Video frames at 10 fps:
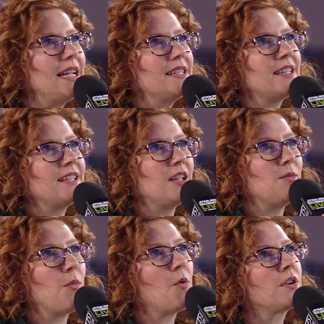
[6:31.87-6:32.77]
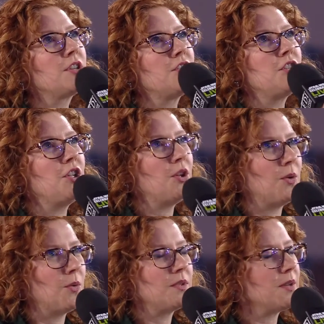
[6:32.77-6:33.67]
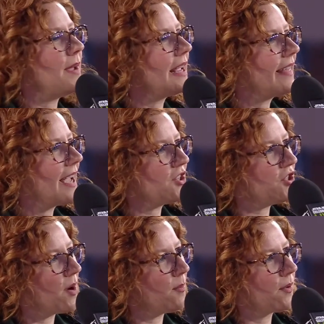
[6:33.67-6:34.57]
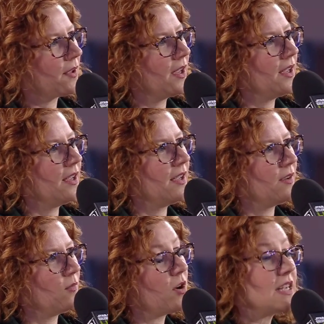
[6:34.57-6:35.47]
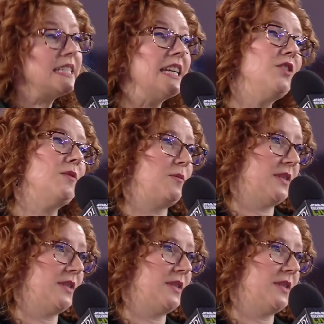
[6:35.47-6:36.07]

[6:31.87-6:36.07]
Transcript: is it important to you to make that jump while continuing